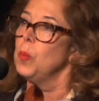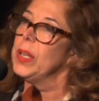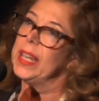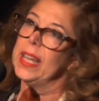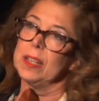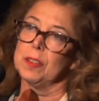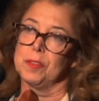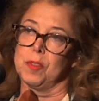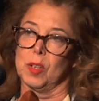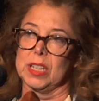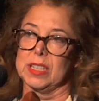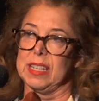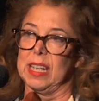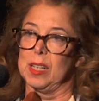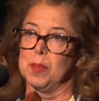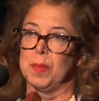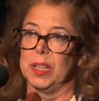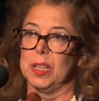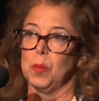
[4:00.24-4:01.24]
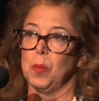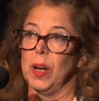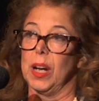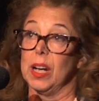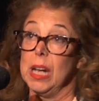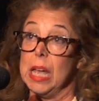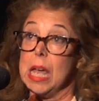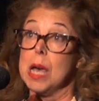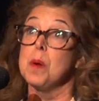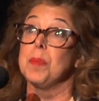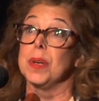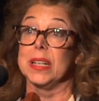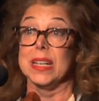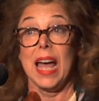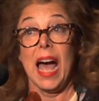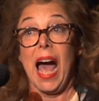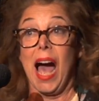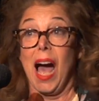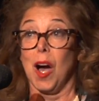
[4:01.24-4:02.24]
We can't afford to take them anywhere. But
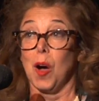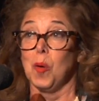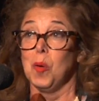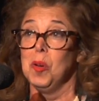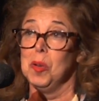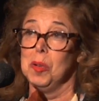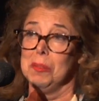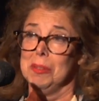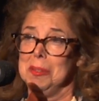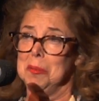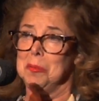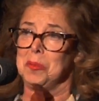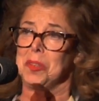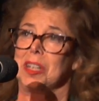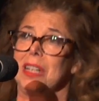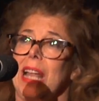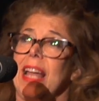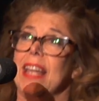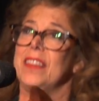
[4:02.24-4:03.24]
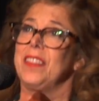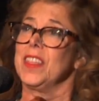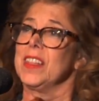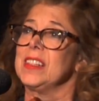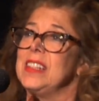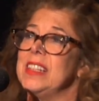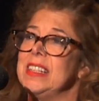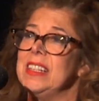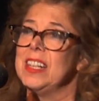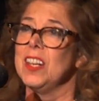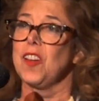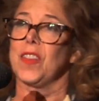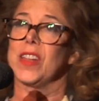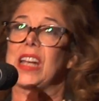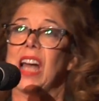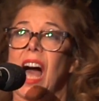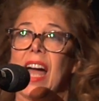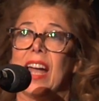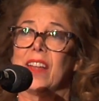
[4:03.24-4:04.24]
now, we're like the
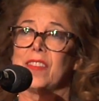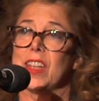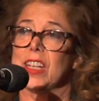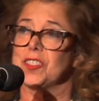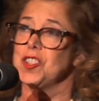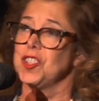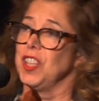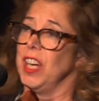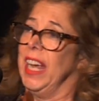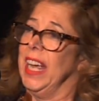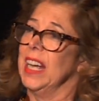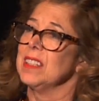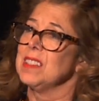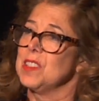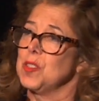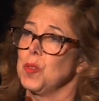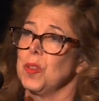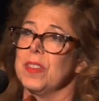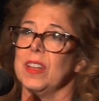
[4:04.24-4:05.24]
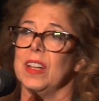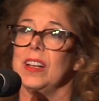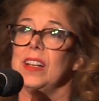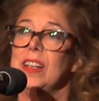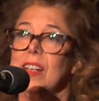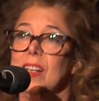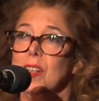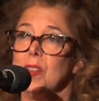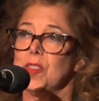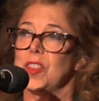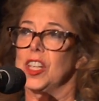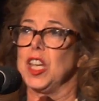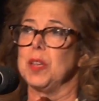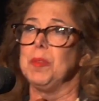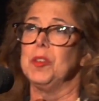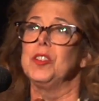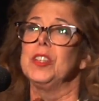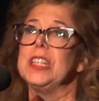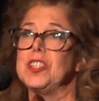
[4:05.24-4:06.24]
guy on the chance or the
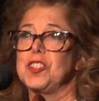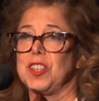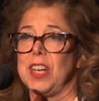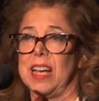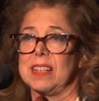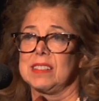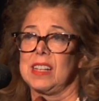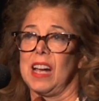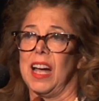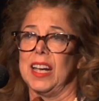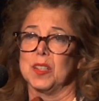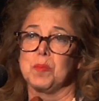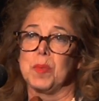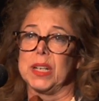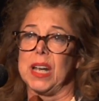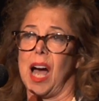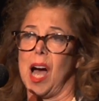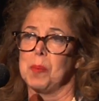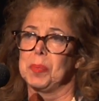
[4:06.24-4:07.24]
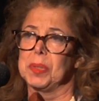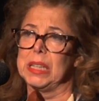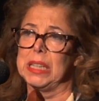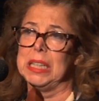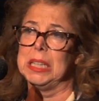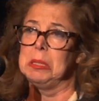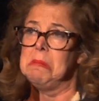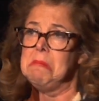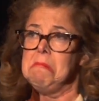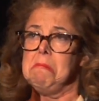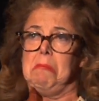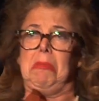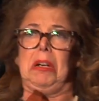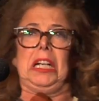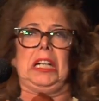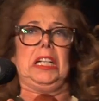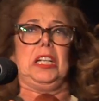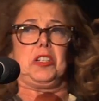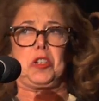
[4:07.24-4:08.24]
community chess guy on Monopoly.
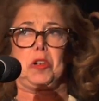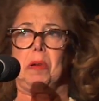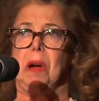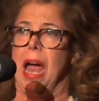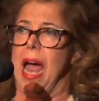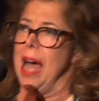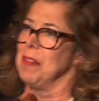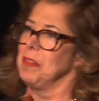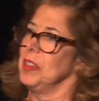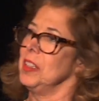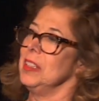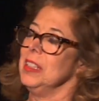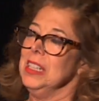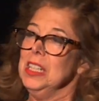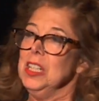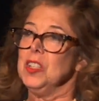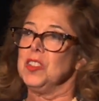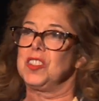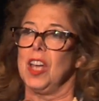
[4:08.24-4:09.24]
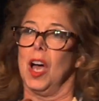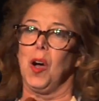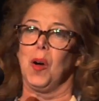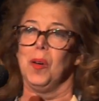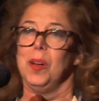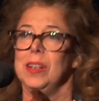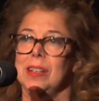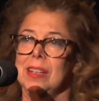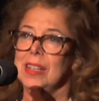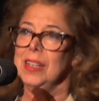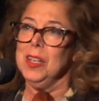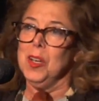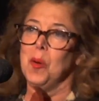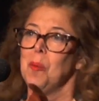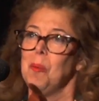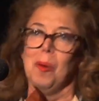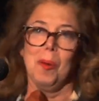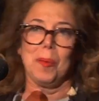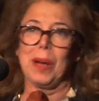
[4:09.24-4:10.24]
We're gonna travel. So
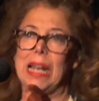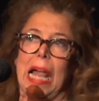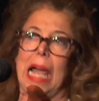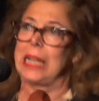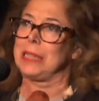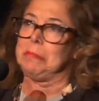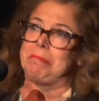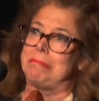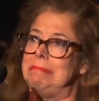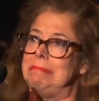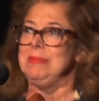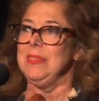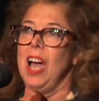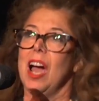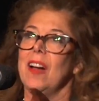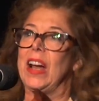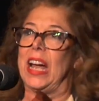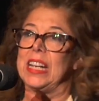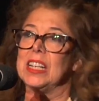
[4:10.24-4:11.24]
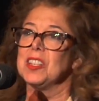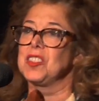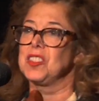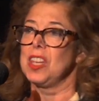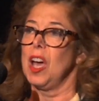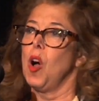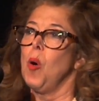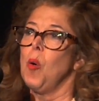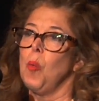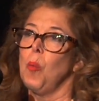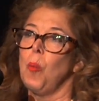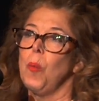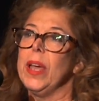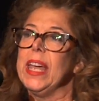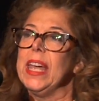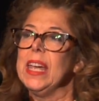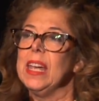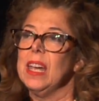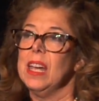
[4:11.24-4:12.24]
we're like, all right, so
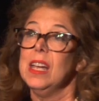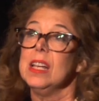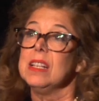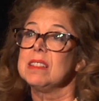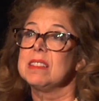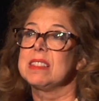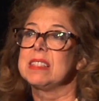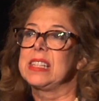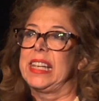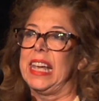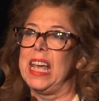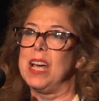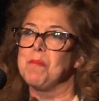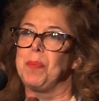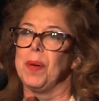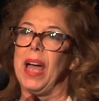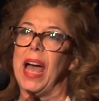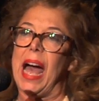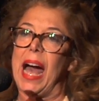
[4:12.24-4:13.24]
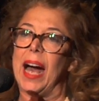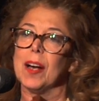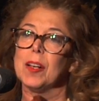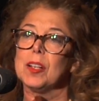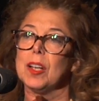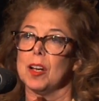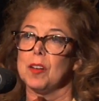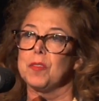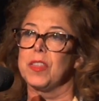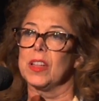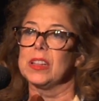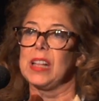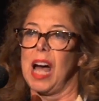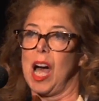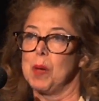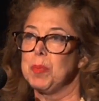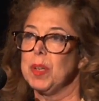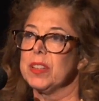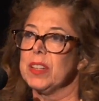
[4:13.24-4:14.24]
we skip out of the
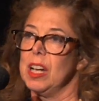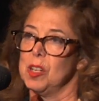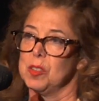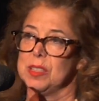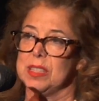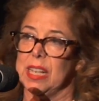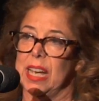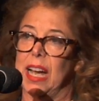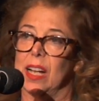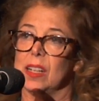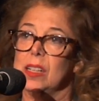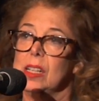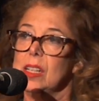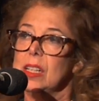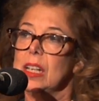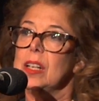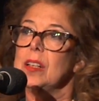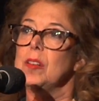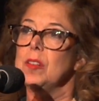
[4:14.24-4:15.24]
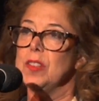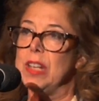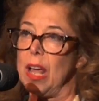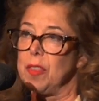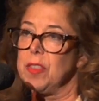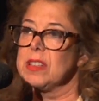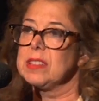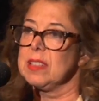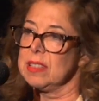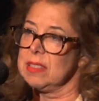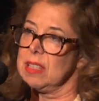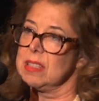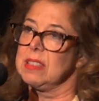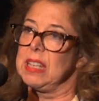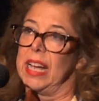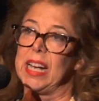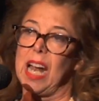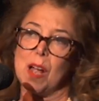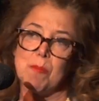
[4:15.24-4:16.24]
lobby of the hotel. Now this is a
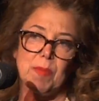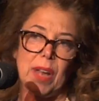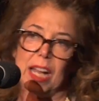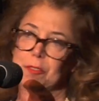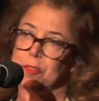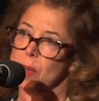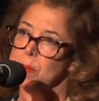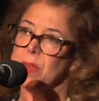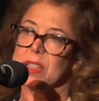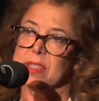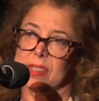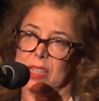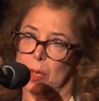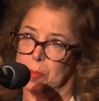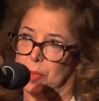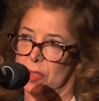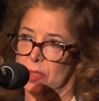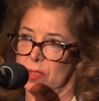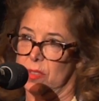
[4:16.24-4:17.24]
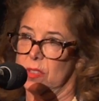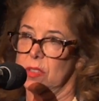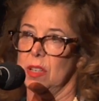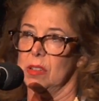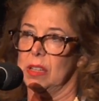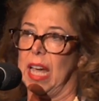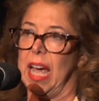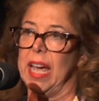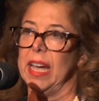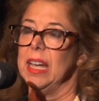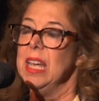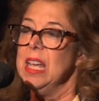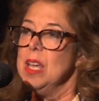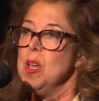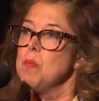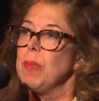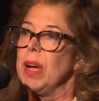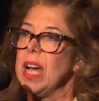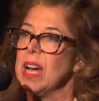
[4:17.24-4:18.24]
side, I'm not from the Skippers,
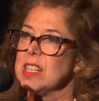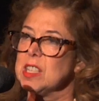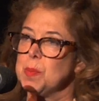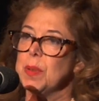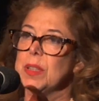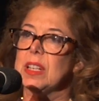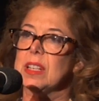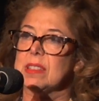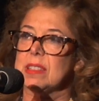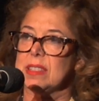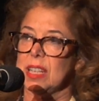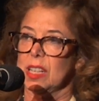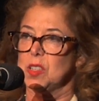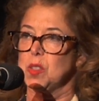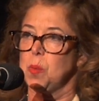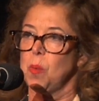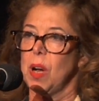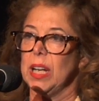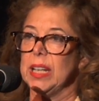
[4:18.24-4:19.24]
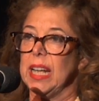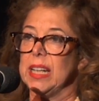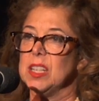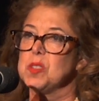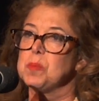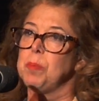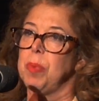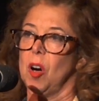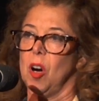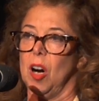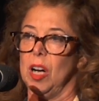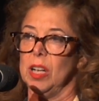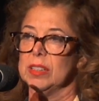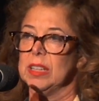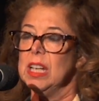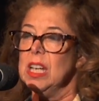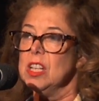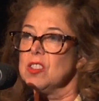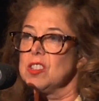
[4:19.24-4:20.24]
okay? My husband is 6'1" and he's
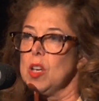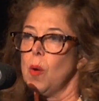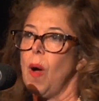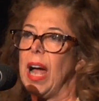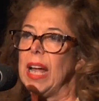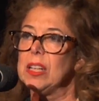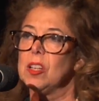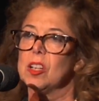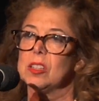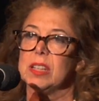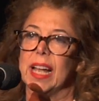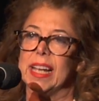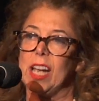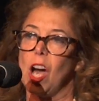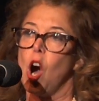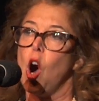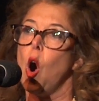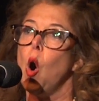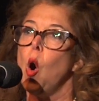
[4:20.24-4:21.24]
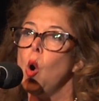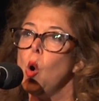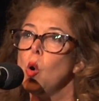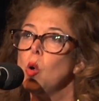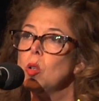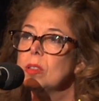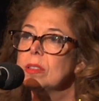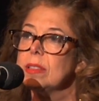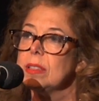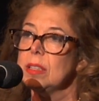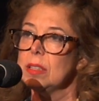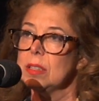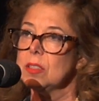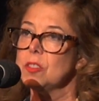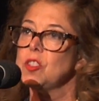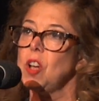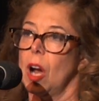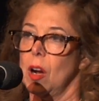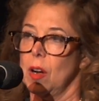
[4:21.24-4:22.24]
bald. So I look like
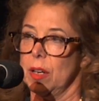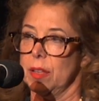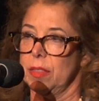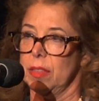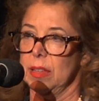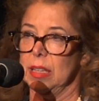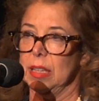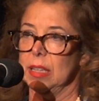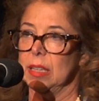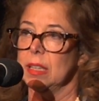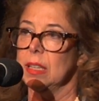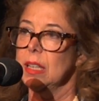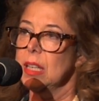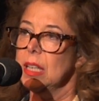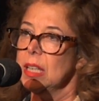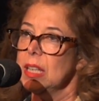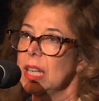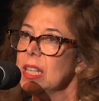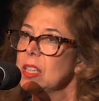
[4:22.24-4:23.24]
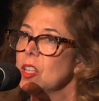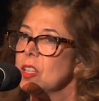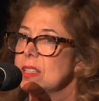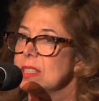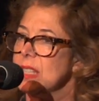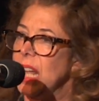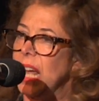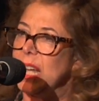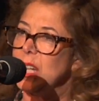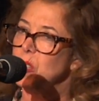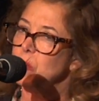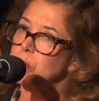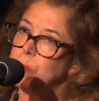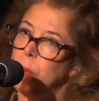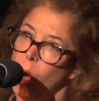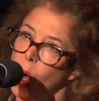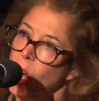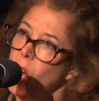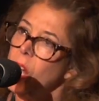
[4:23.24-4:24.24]
old Dorothy. He looks like
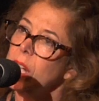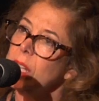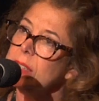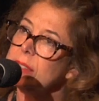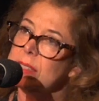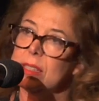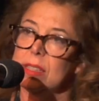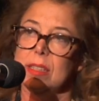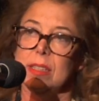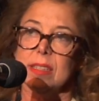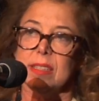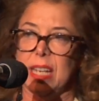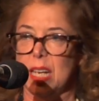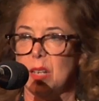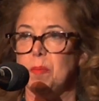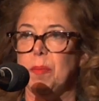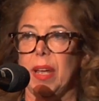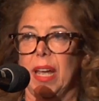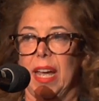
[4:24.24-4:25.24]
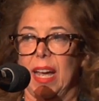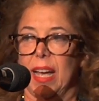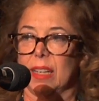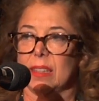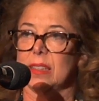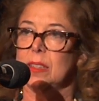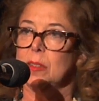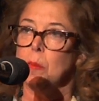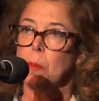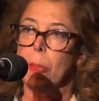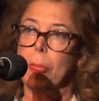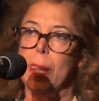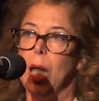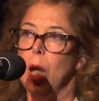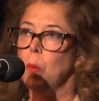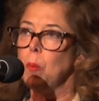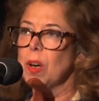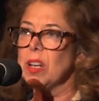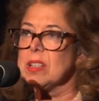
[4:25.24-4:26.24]
bald Tin Man.
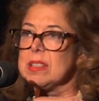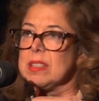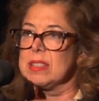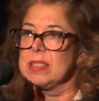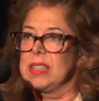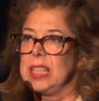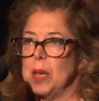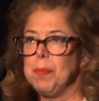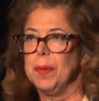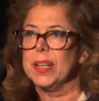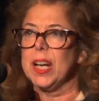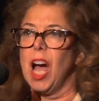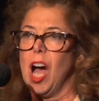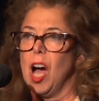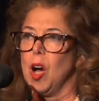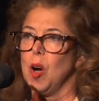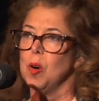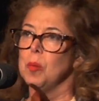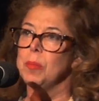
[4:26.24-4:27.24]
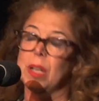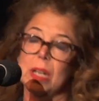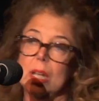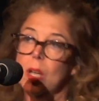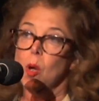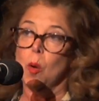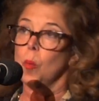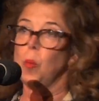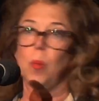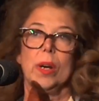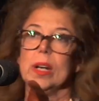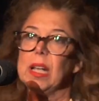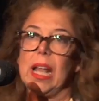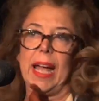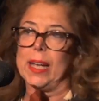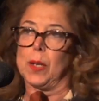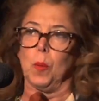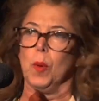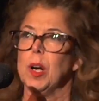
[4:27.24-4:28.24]
And we're skipping home. We're
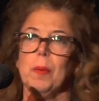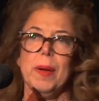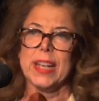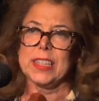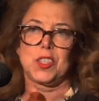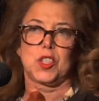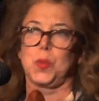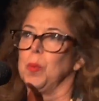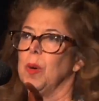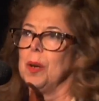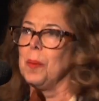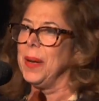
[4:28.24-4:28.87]
like, we're rich.